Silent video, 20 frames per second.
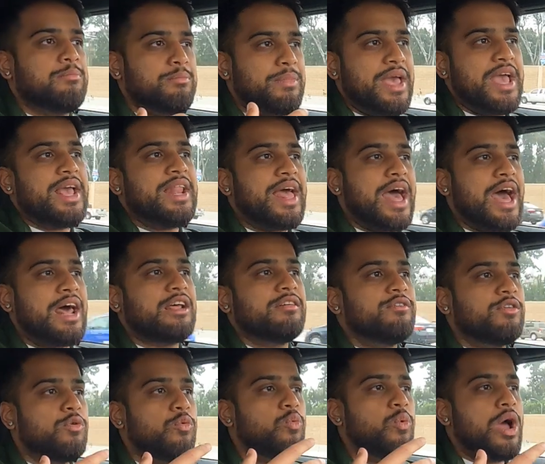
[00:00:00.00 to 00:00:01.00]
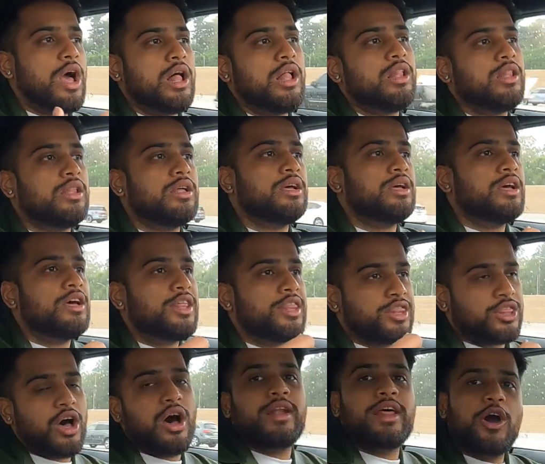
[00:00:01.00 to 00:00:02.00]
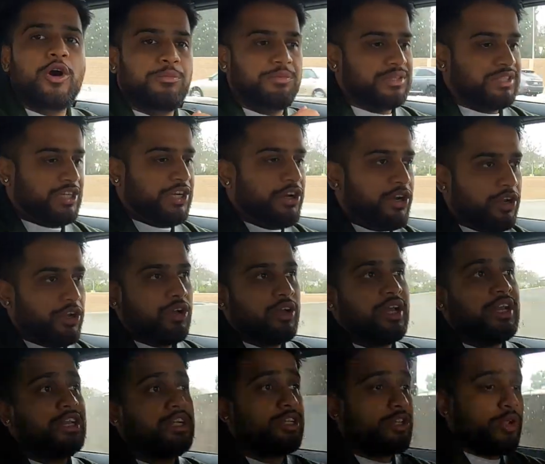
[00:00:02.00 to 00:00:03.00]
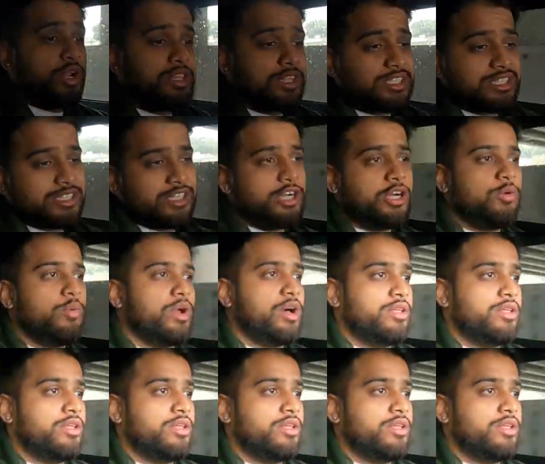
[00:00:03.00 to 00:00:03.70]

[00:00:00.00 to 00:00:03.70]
made out of a well thought out material, including the steering